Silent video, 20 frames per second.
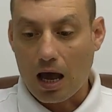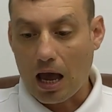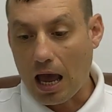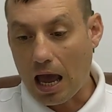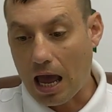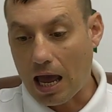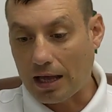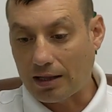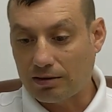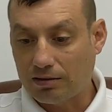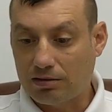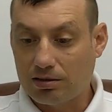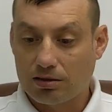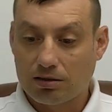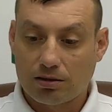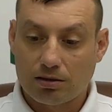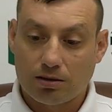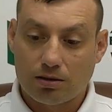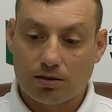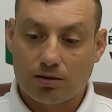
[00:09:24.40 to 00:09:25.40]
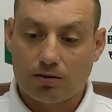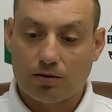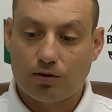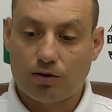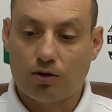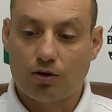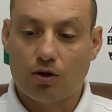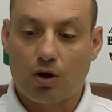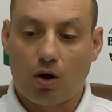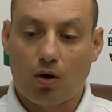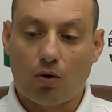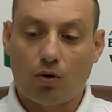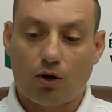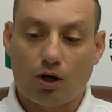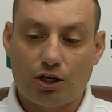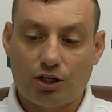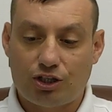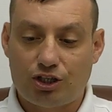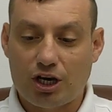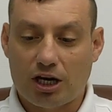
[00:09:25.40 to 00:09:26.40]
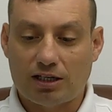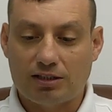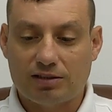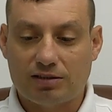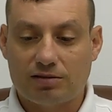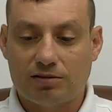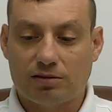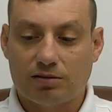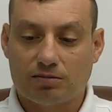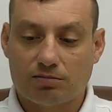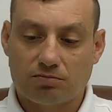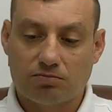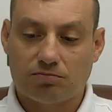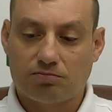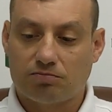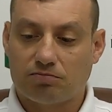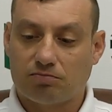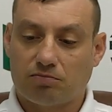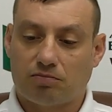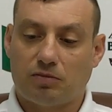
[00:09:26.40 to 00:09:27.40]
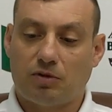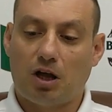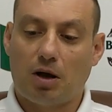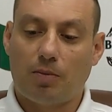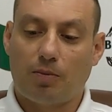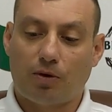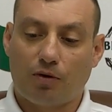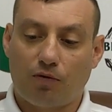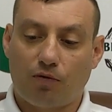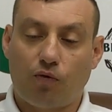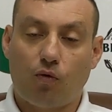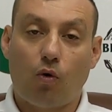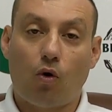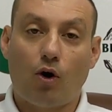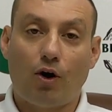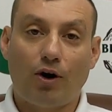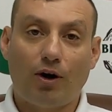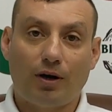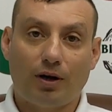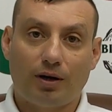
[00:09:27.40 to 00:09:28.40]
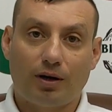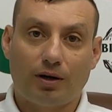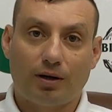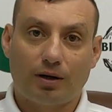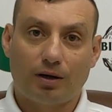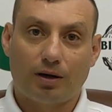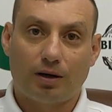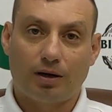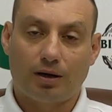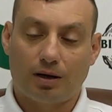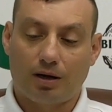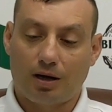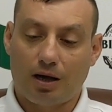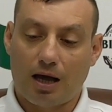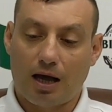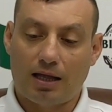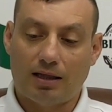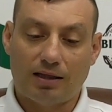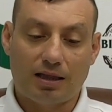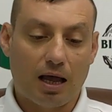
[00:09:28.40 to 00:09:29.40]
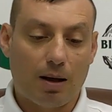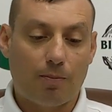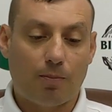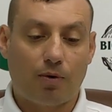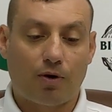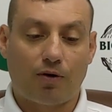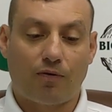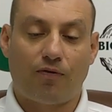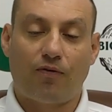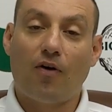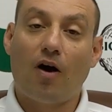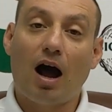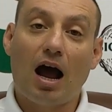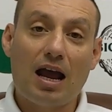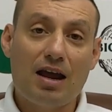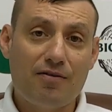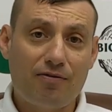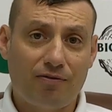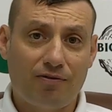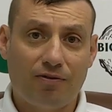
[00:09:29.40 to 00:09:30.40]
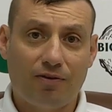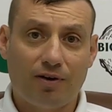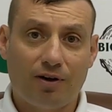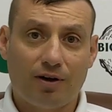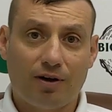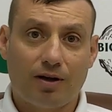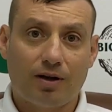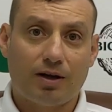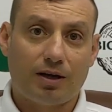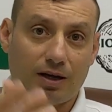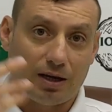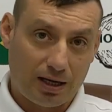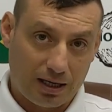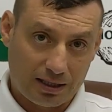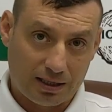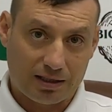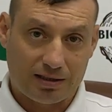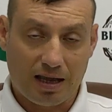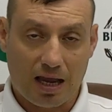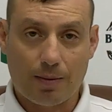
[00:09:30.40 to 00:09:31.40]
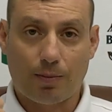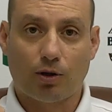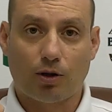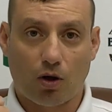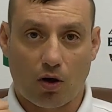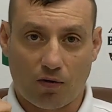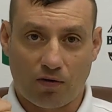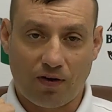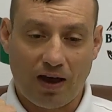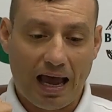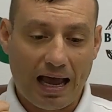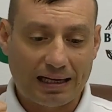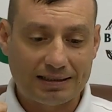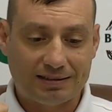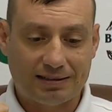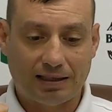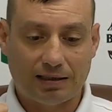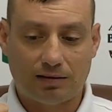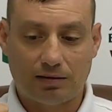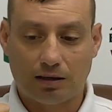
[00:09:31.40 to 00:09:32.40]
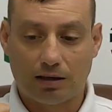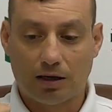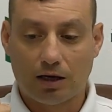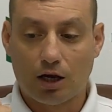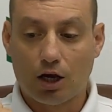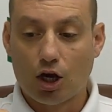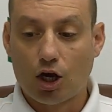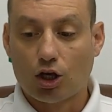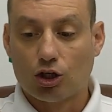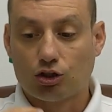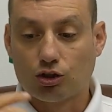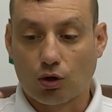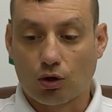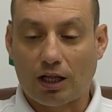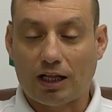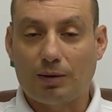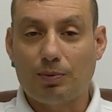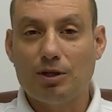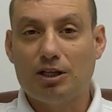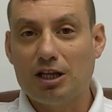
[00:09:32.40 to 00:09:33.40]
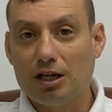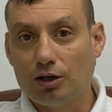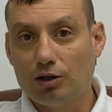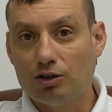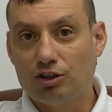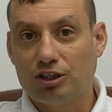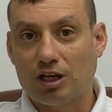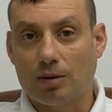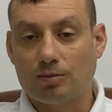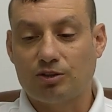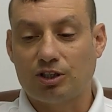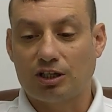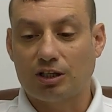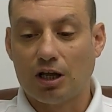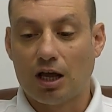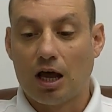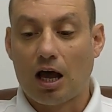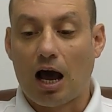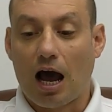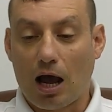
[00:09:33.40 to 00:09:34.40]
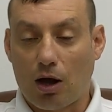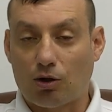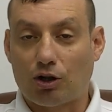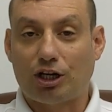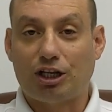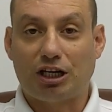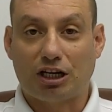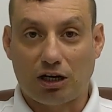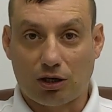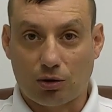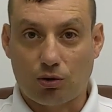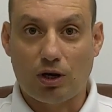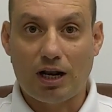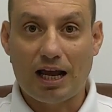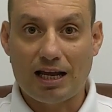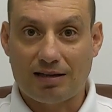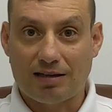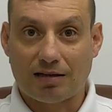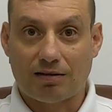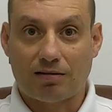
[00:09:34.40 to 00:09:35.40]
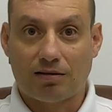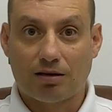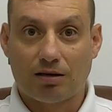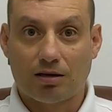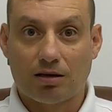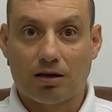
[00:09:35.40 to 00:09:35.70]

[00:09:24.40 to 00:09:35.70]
and, you know, it just number four and number five in the table of acid. So let me tell you something, I already calculated,